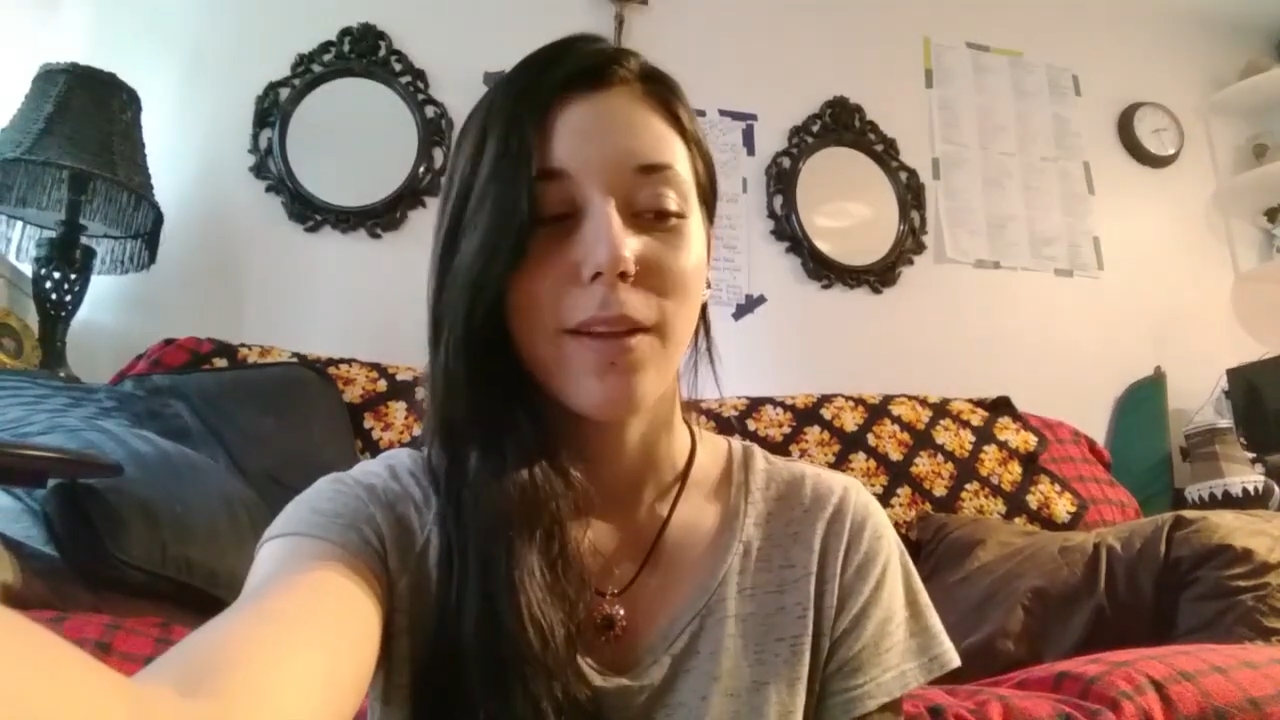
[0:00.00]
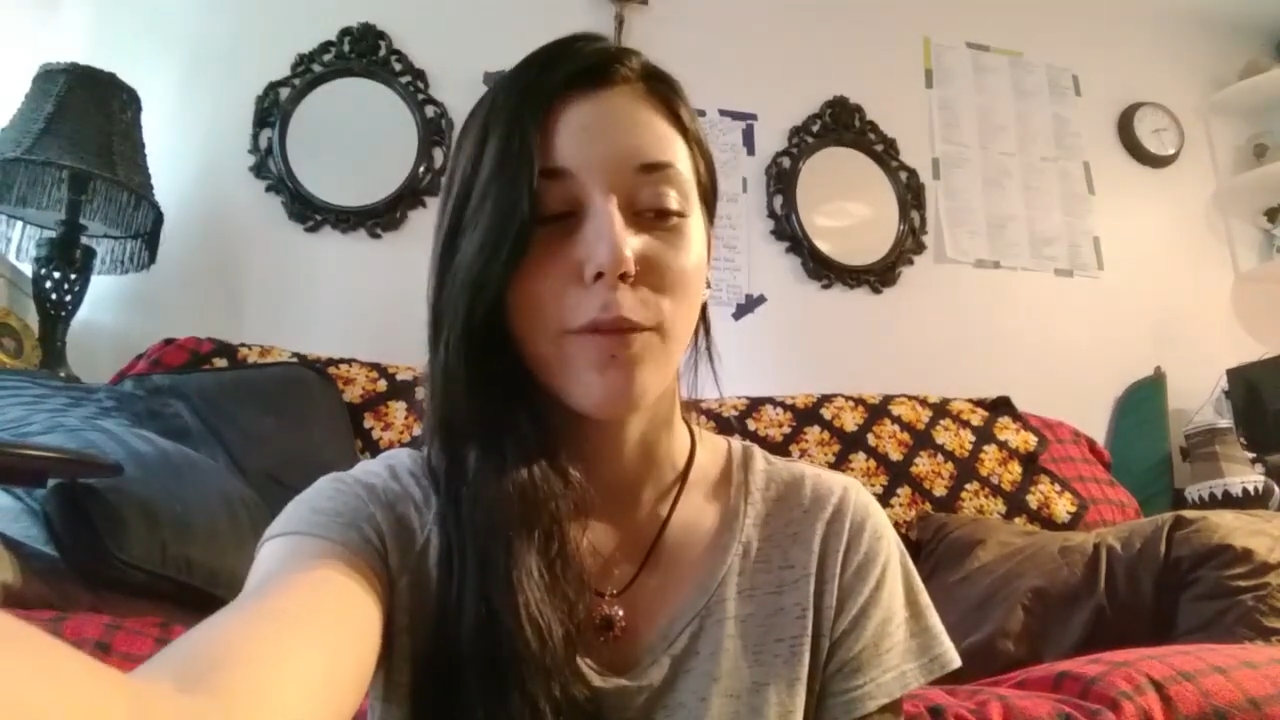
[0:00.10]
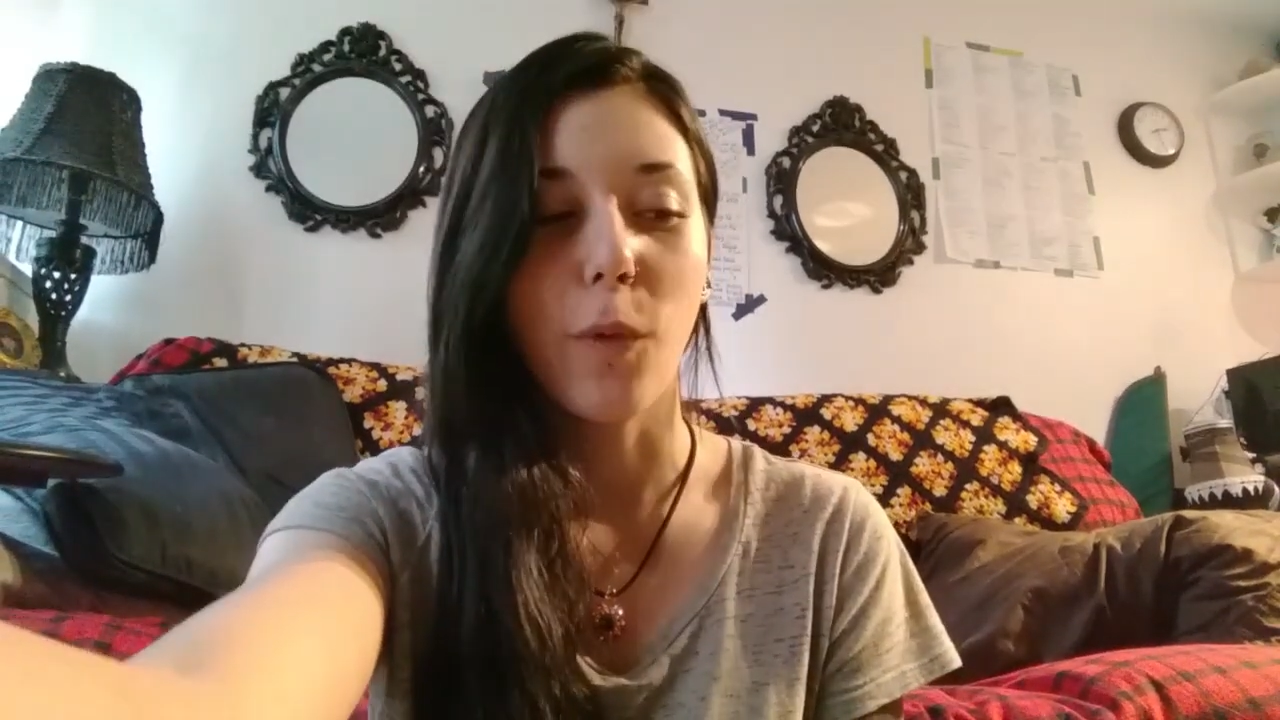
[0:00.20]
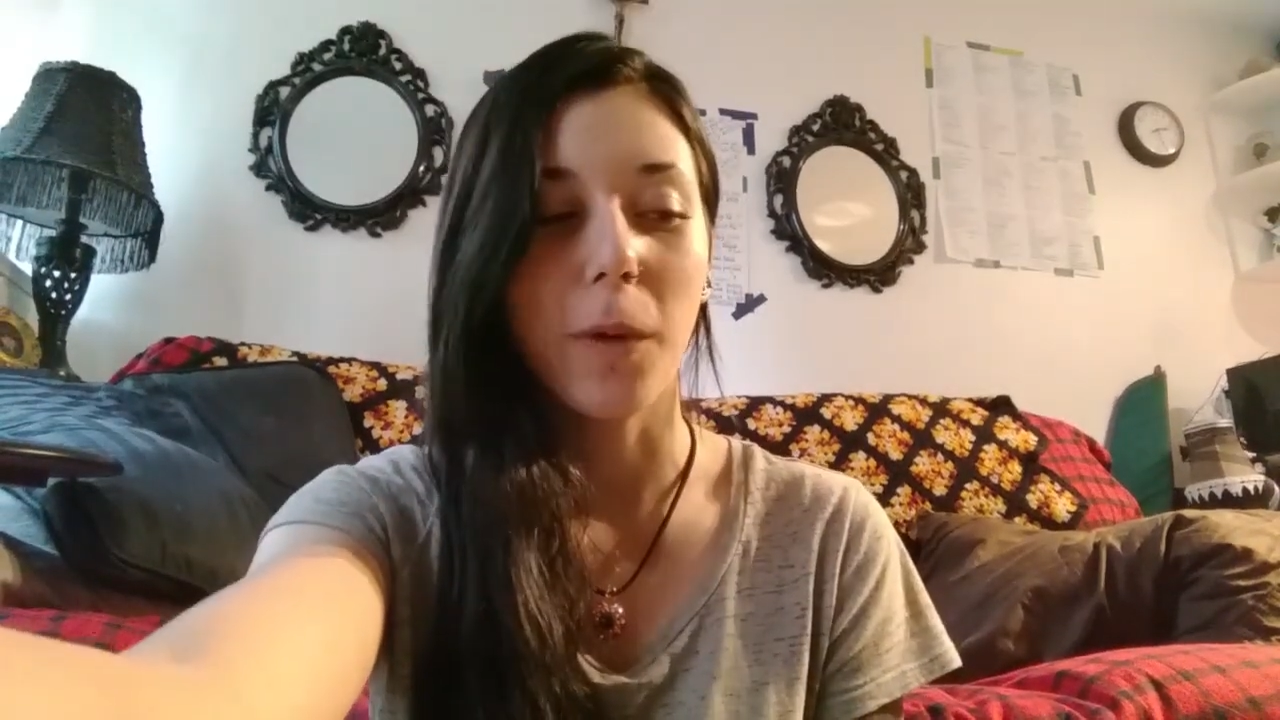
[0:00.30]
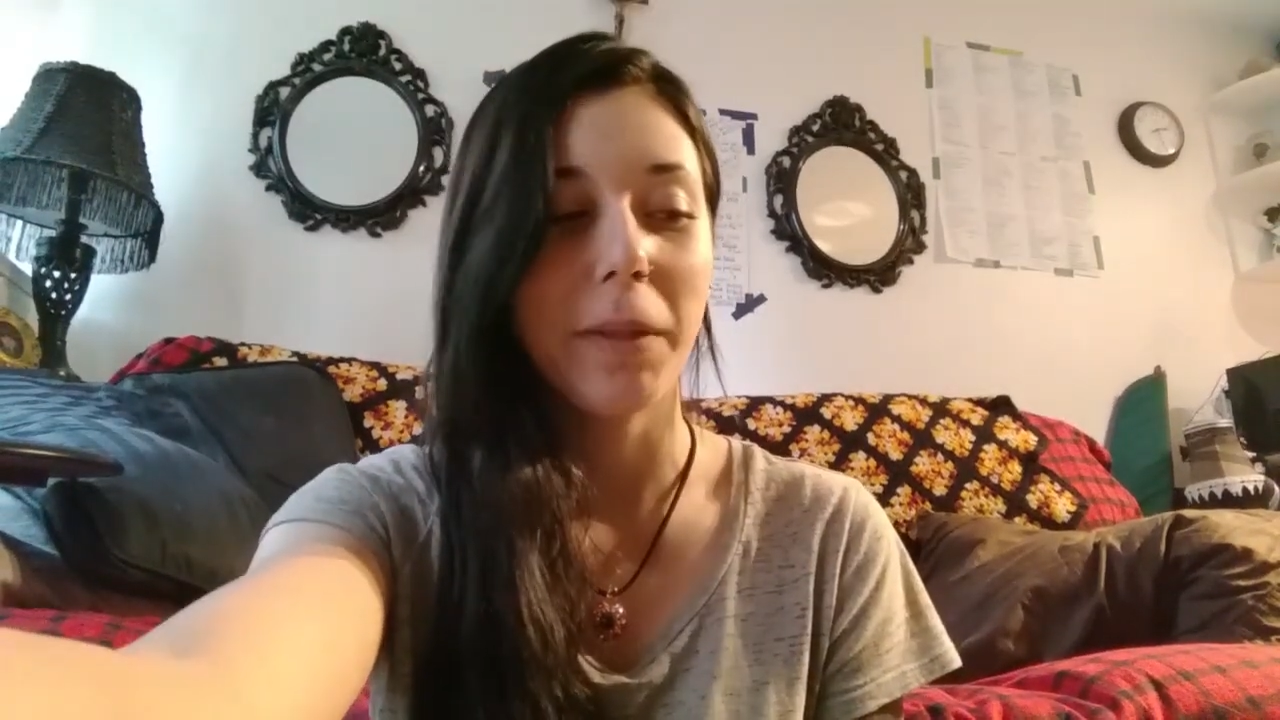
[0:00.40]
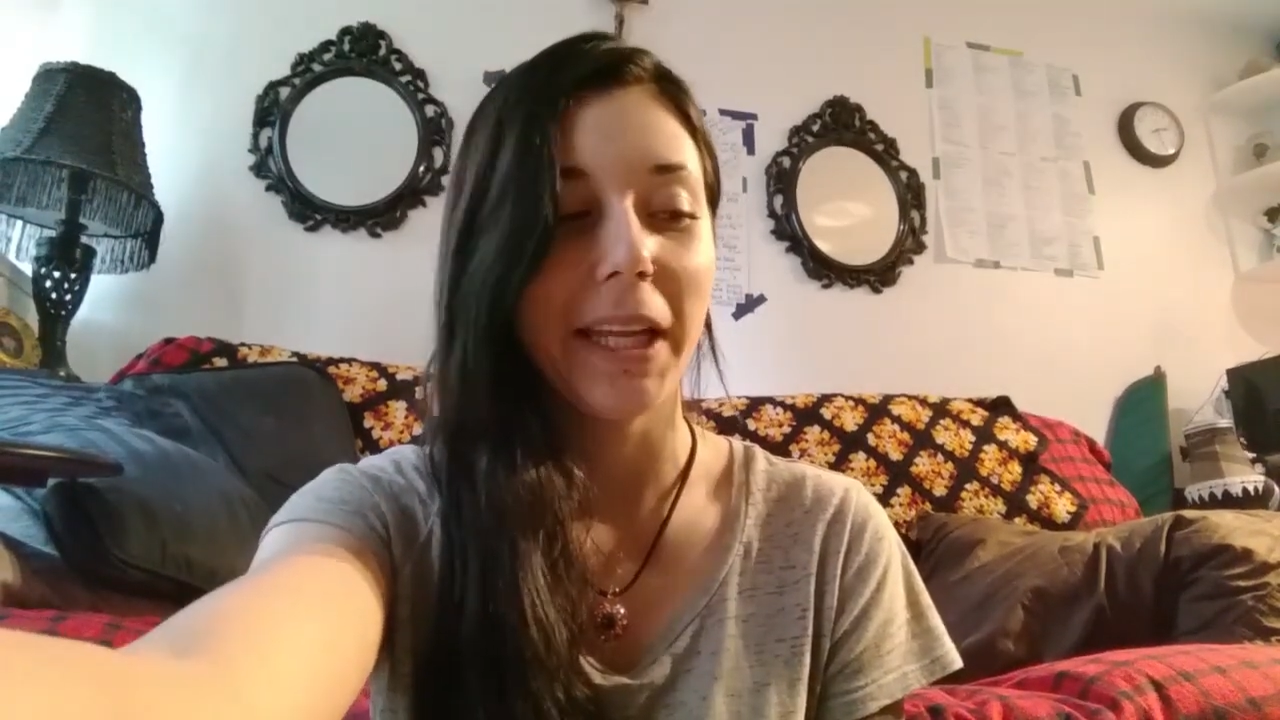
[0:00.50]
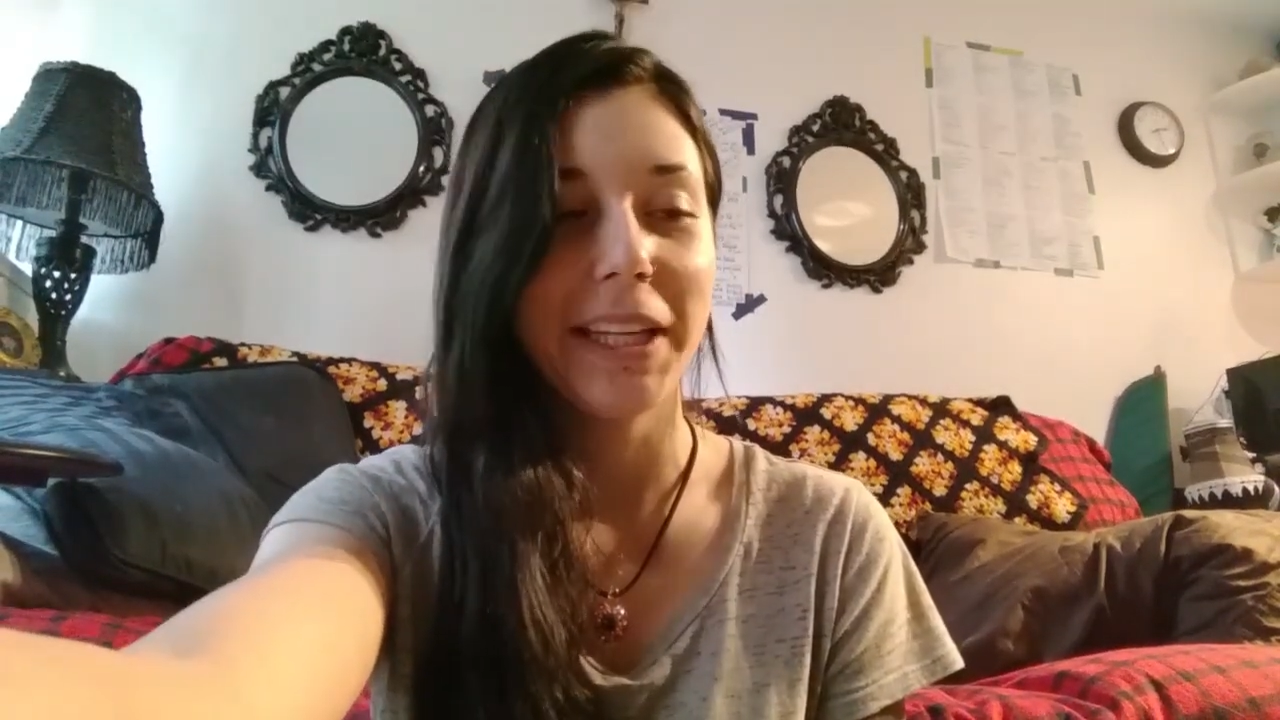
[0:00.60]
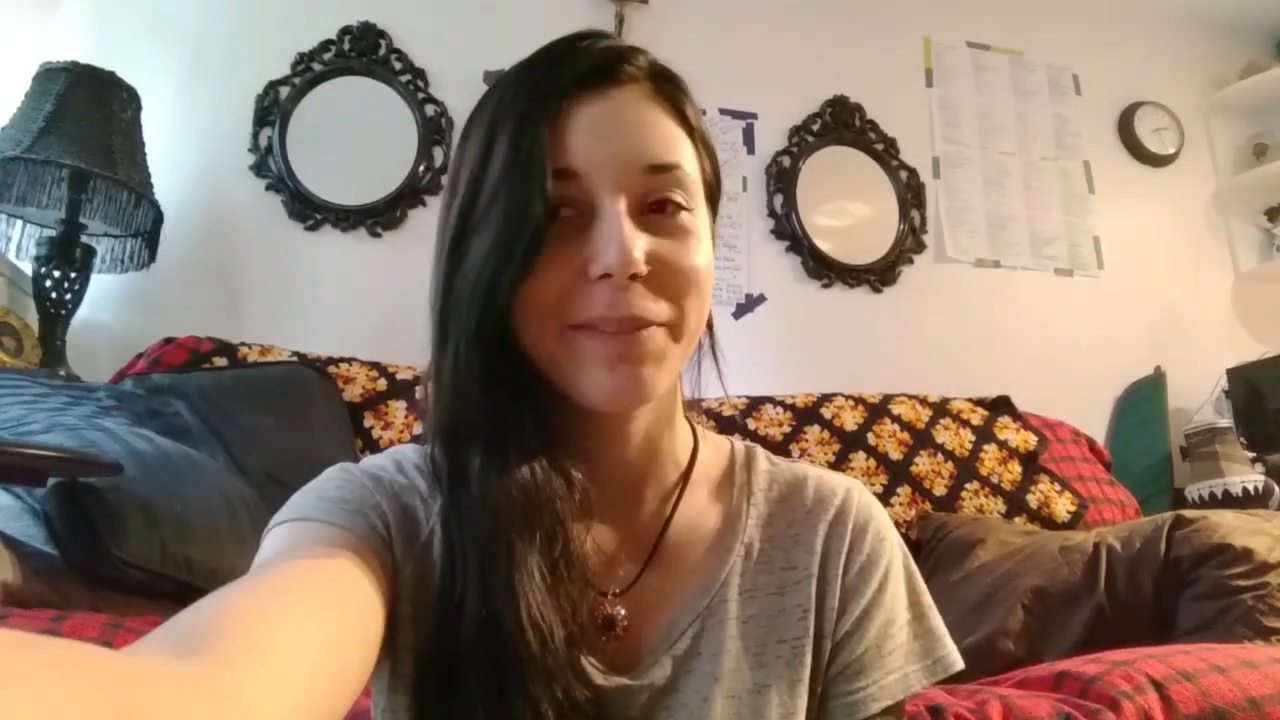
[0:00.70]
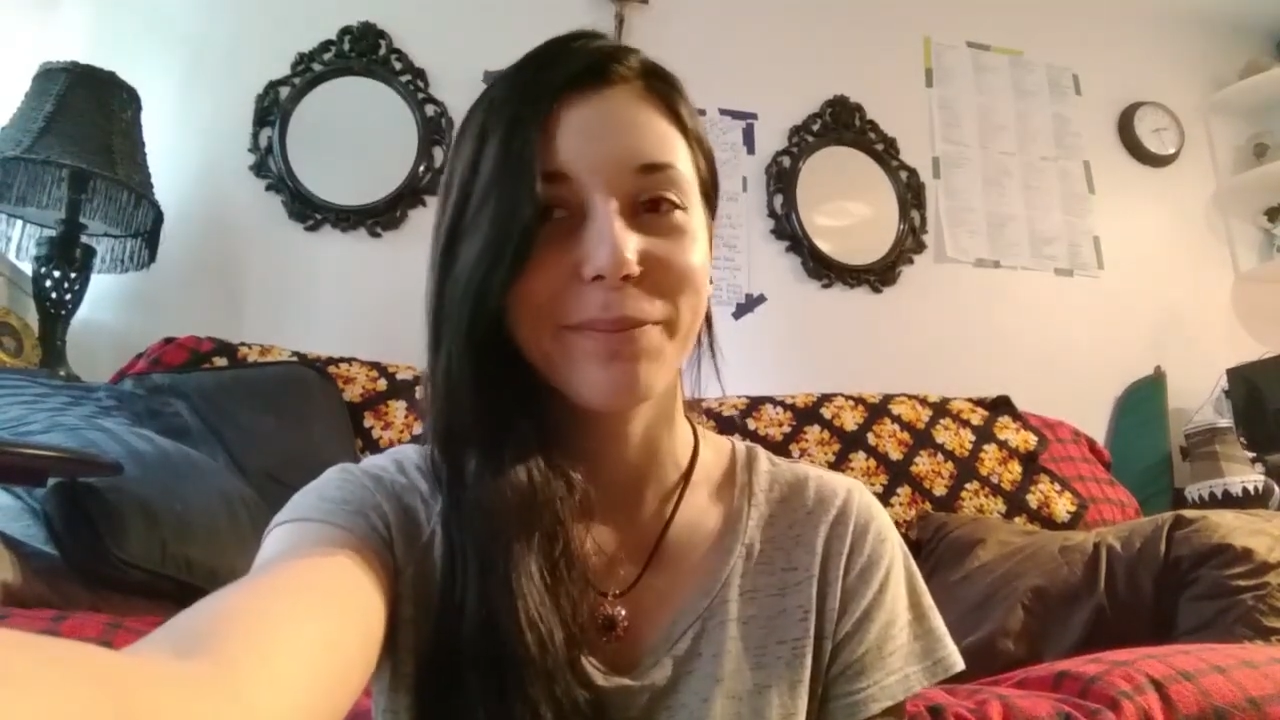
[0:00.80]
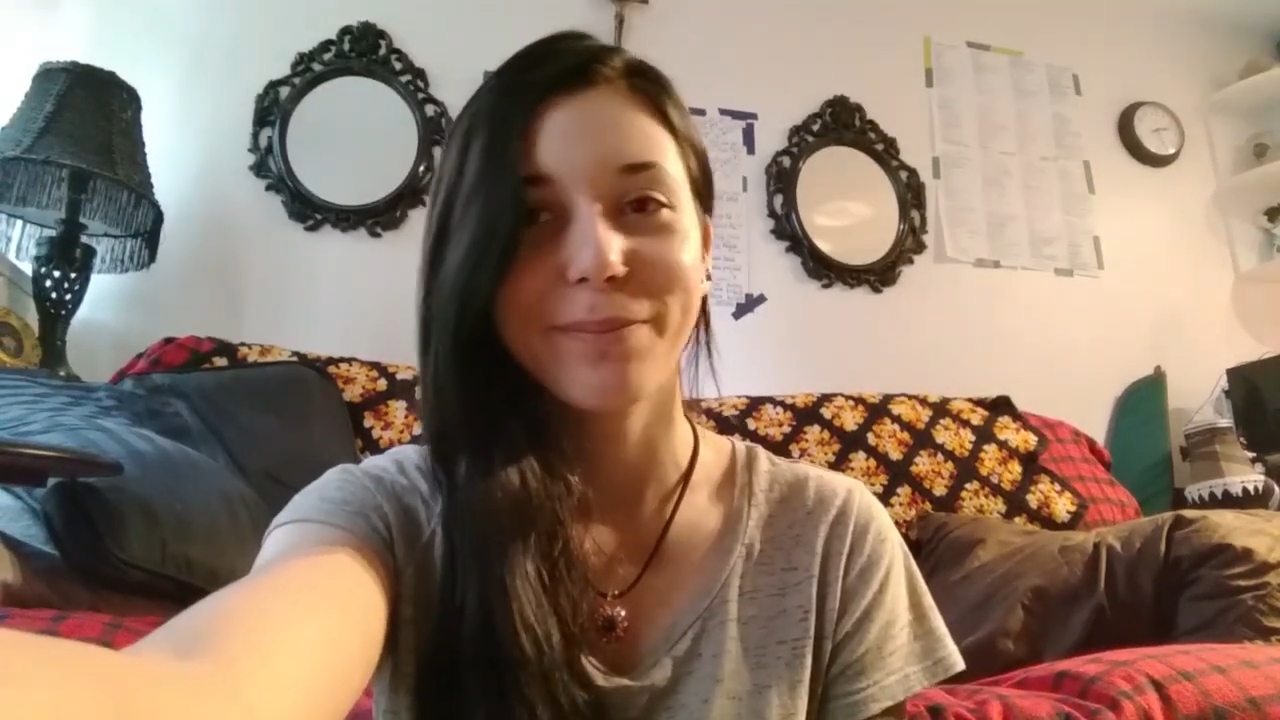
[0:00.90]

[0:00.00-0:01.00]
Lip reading: foreplay